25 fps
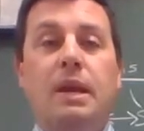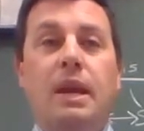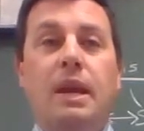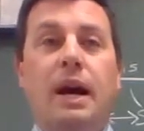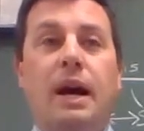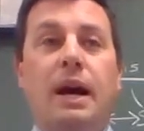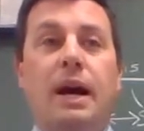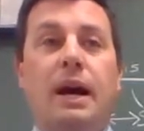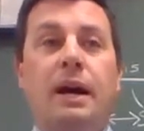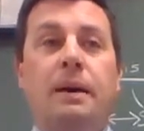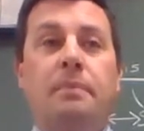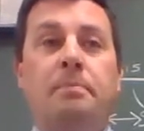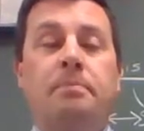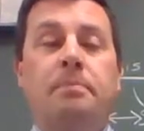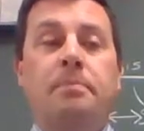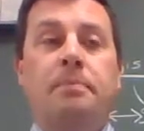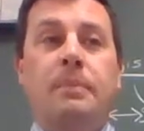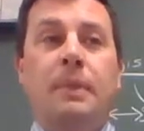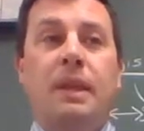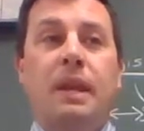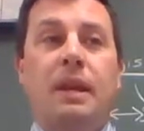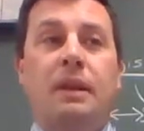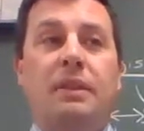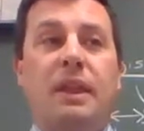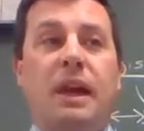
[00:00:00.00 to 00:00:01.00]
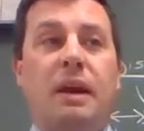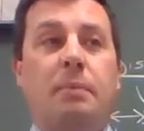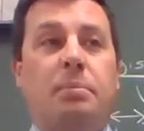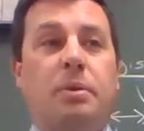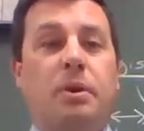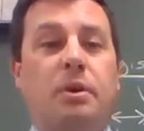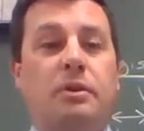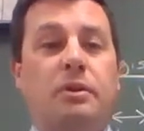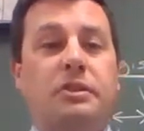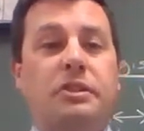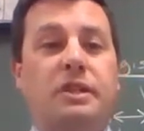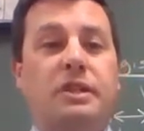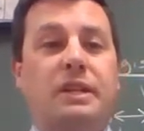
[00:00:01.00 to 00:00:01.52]
That
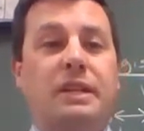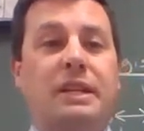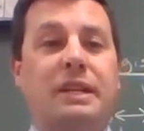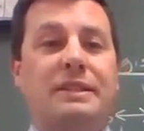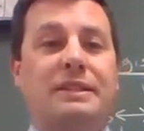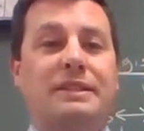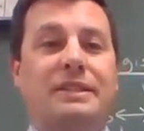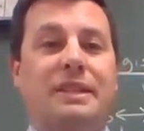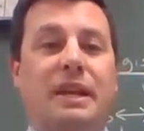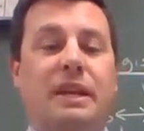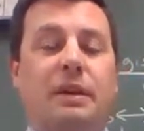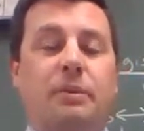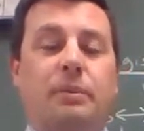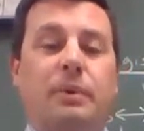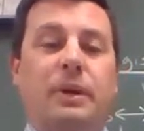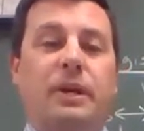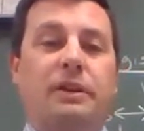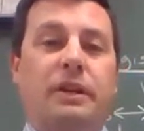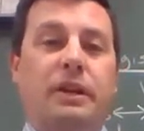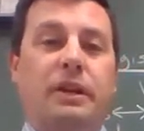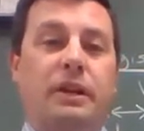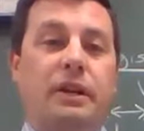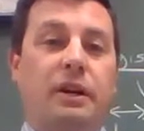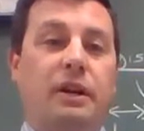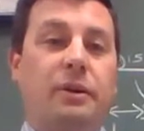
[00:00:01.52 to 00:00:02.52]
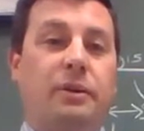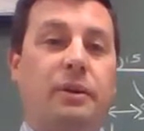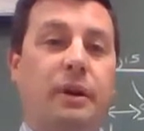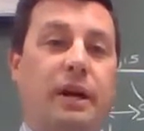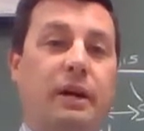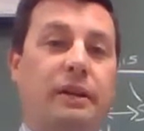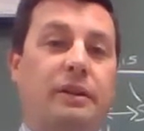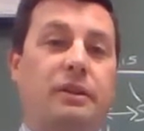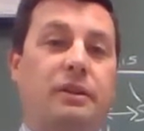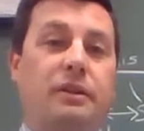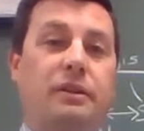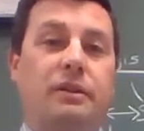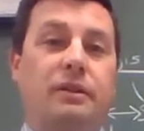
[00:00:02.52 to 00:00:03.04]
person can say, well, you know,
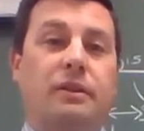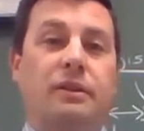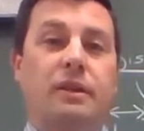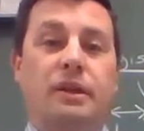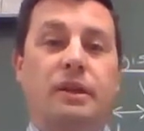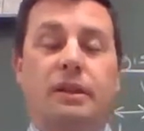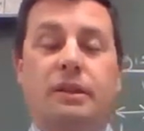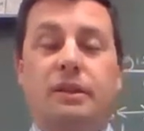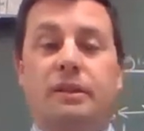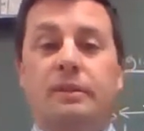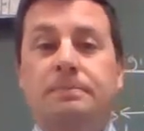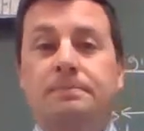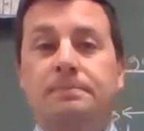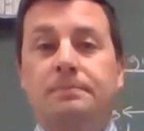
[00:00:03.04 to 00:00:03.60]
under the